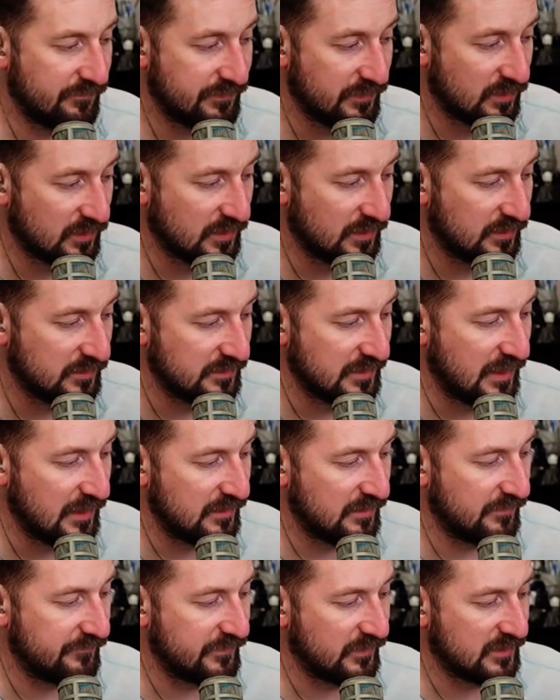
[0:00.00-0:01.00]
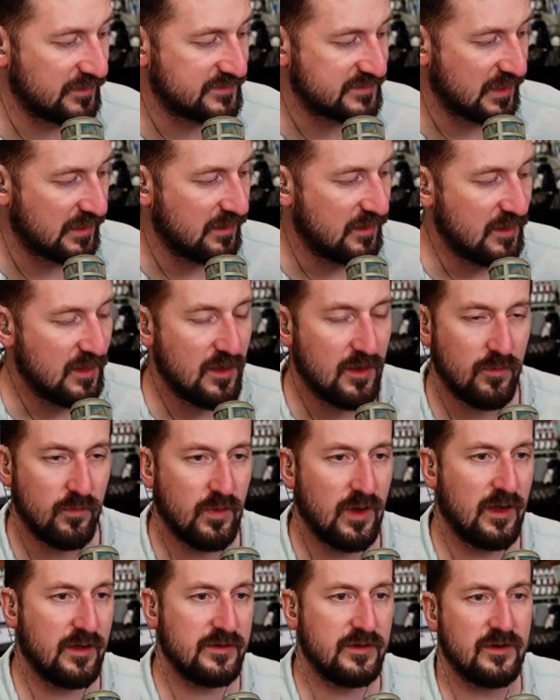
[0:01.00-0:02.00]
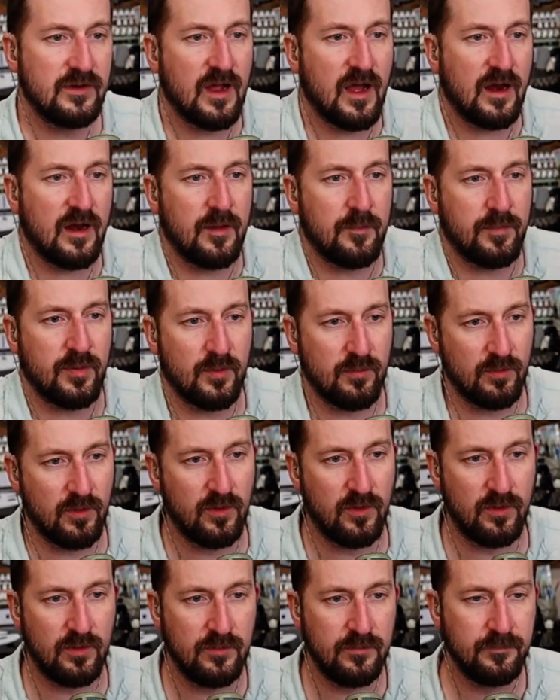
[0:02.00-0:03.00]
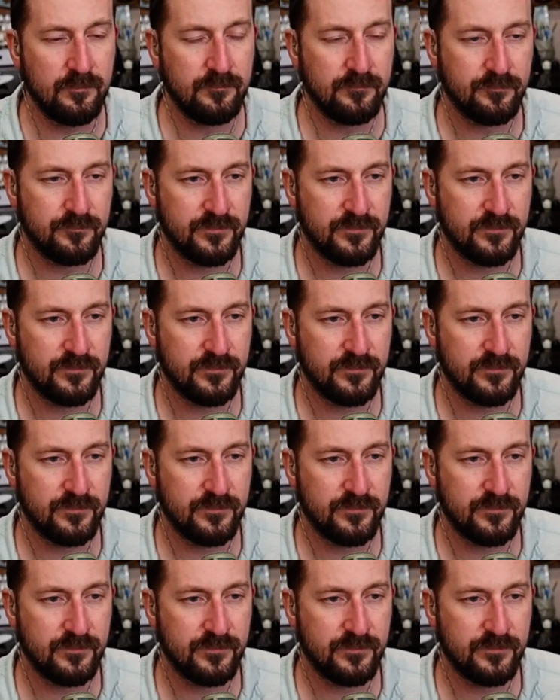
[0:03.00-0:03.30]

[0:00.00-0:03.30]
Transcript: if you're going to say, well, you're not on parole,